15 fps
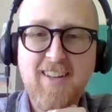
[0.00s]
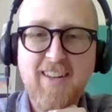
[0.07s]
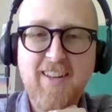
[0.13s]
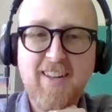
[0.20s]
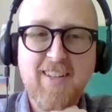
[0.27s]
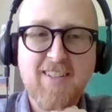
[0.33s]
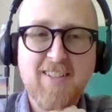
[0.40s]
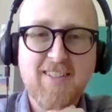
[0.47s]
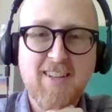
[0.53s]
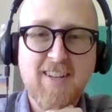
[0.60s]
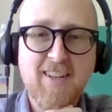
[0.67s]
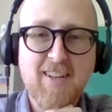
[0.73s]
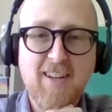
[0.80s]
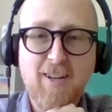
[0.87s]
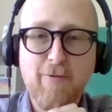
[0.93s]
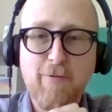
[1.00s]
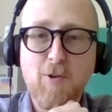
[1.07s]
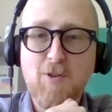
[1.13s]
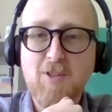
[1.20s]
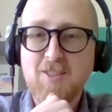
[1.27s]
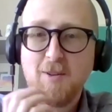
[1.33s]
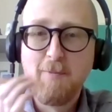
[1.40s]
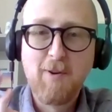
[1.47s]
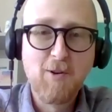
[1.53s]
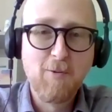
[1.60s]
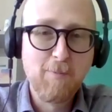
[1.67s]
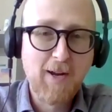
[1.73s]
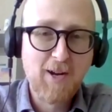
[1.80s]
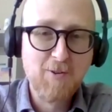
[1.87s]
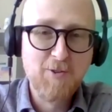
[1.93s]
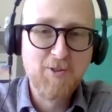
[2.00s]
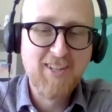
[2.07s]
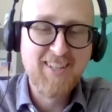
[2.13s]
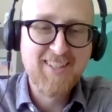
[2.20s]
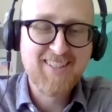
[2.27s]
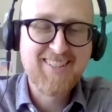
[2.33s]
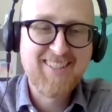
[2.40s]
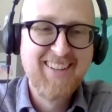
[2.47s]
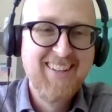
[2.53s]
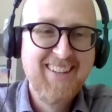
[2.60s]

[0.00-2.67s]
And I can focus on my own boundaries.